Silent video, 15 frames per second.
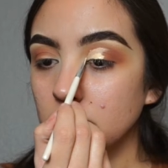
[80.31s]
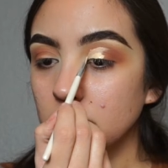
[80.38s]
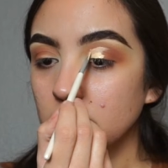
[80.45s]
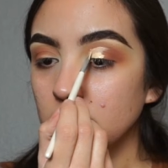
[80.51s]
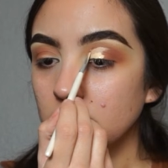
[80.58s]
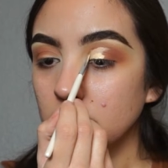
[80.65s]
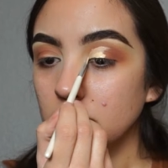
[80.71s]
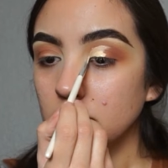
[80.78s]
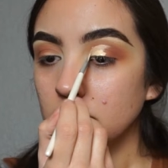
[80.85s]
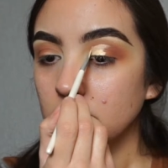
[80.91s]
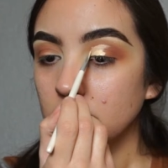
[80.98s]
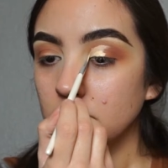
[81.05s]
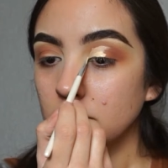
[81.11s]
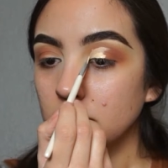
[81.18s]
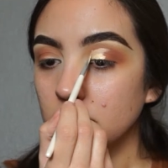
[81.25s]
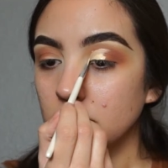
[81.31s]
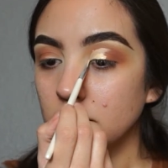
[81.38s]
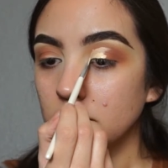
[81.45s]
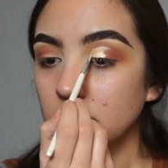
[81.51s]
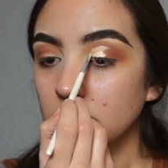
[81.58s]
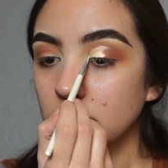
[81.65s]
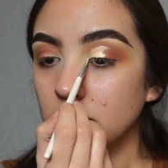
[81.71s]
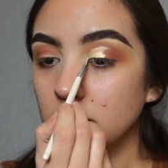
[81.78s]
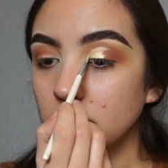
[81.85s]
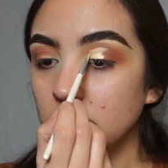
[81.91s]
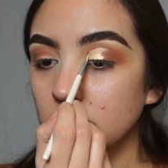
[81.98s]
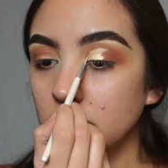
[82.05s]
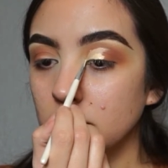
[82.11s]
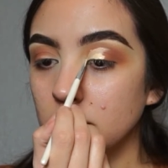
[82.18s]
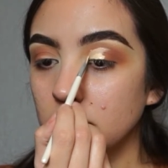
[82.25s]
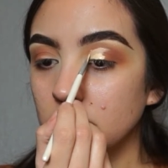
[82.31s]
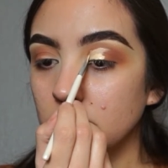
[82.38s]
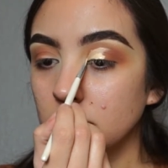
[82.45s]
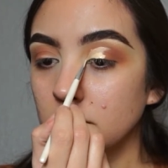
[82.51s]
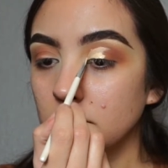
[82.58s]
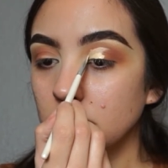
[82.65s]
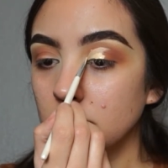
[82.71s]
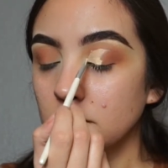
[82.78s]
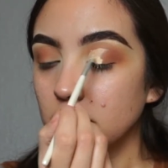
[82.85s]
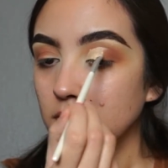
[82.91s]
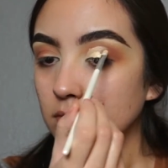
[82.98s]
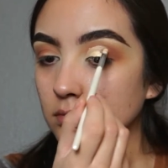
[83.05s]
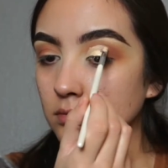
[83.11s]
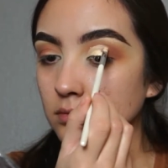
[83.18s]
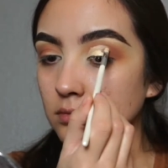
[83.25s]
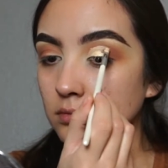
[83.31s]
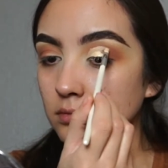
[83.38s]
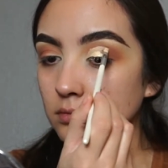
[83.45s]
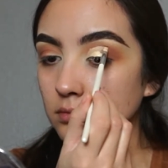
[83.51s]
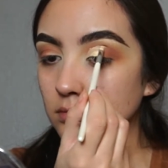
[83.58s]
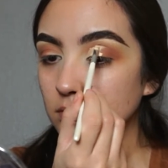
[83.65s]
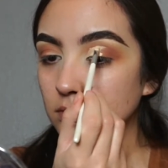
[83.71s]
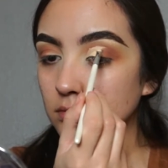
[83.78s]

And I wasn't sure if you guys wanted me to mention every brush that I'm